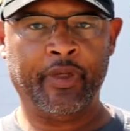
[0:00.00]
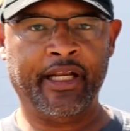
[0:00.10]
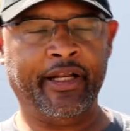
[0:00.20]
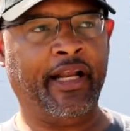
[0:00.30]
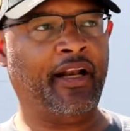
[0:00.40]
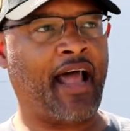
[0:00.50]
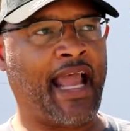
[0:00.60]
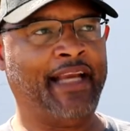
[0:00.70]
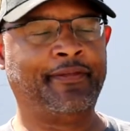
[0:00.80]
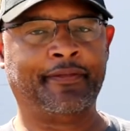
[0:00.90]
in their
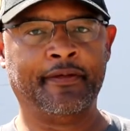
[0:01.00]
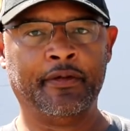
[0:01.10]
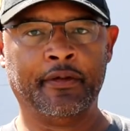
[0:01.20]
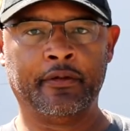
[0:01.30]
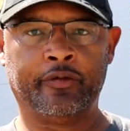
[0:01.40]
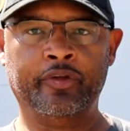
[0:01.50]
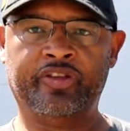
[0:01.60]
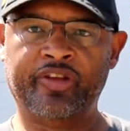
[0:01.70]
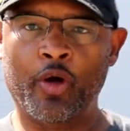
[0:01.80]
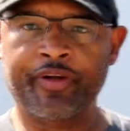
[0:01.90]
life to
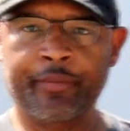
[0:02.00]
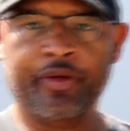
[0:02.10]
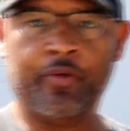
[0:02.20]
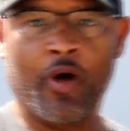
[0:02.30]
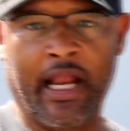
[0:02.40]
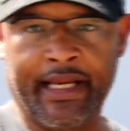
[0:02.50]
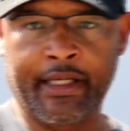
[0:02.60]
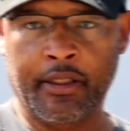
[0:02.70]
show them the way.